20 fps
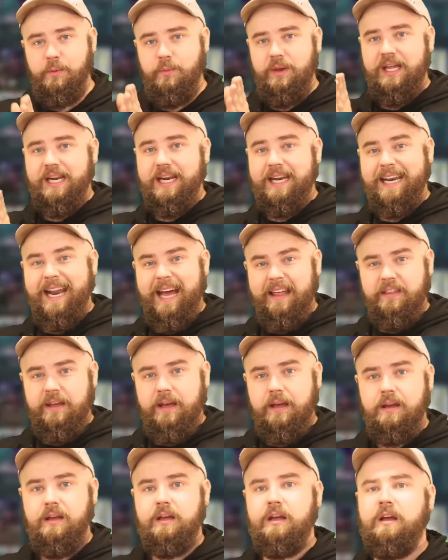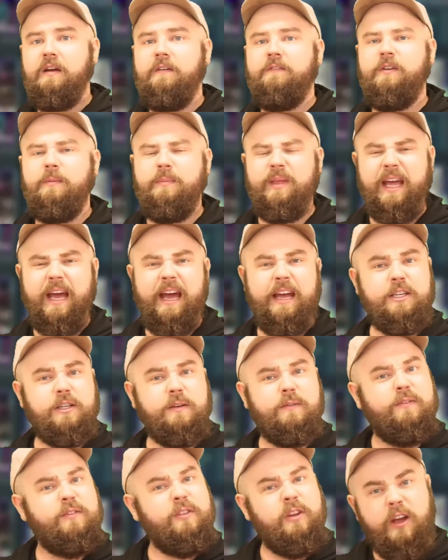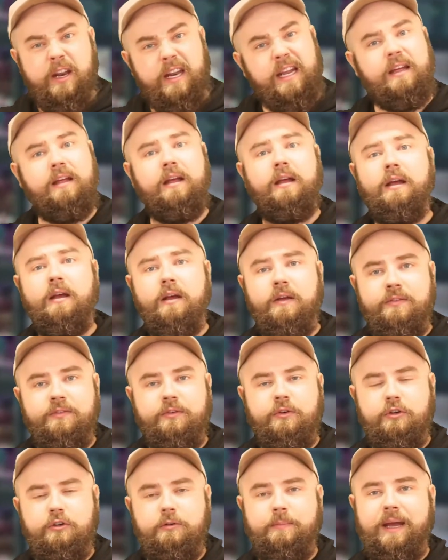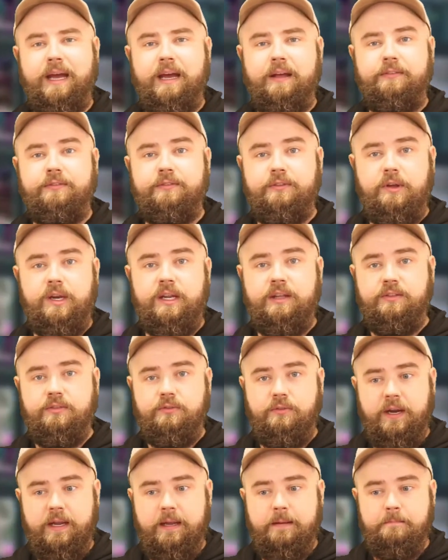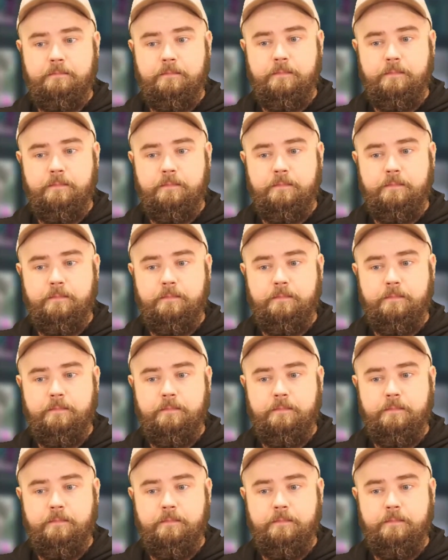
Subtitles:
We get another from the age of 30 through to about 33.